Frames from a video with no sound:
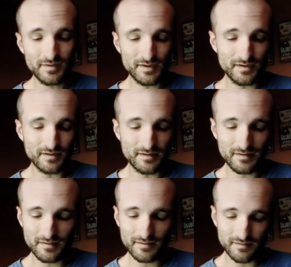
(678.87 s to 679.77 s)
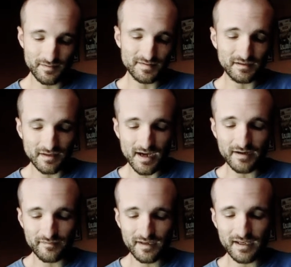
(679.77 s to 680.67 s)
There's a
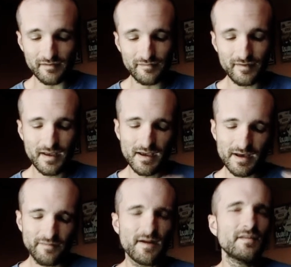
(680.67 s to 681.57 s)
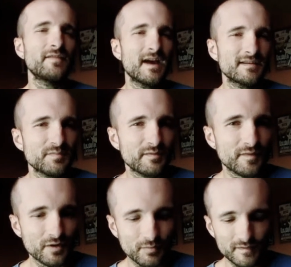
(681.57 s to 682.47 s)
lot of give, and I found that that's
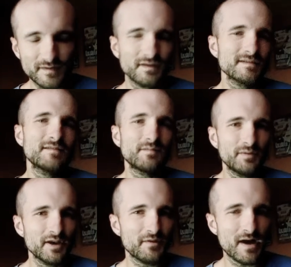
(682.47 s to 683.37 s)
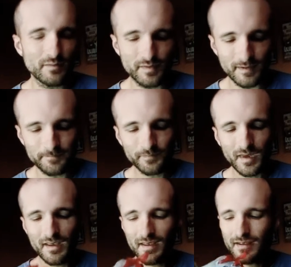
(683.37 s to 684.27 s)
preferable. So you just have to play around with it.
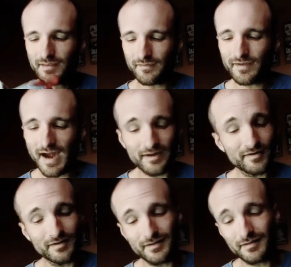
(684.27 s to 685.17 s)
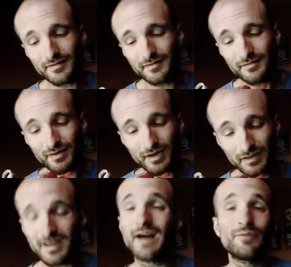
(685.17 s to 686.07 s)
They've gotten
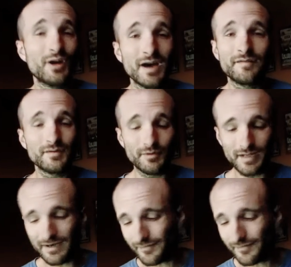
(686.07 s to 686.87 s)
a lot more comfortable.